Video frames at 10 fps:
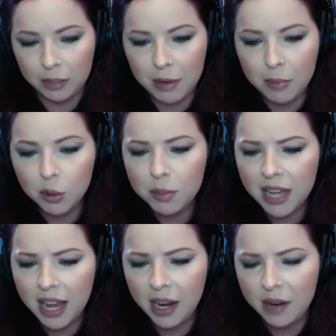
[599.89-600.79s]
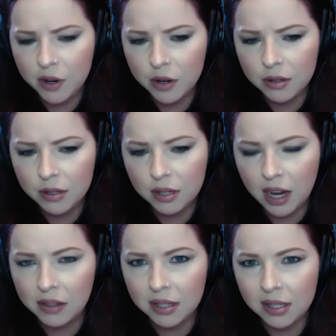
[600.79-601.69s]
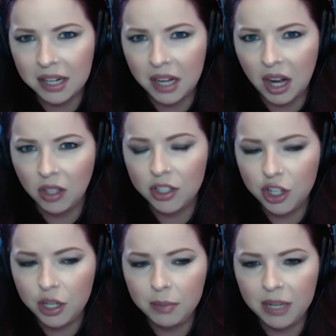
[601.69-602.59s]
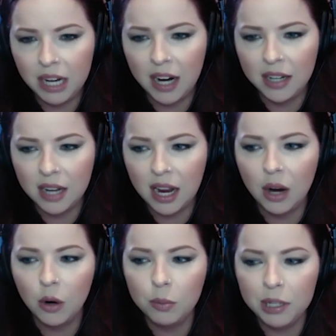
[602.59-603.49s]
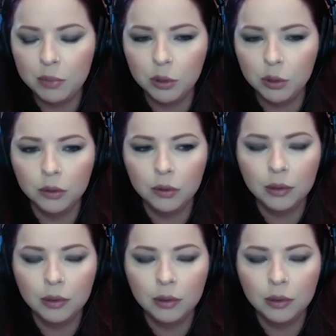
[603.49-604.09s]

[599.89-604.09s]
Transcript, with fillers: People's behaviors and the psychology behind how people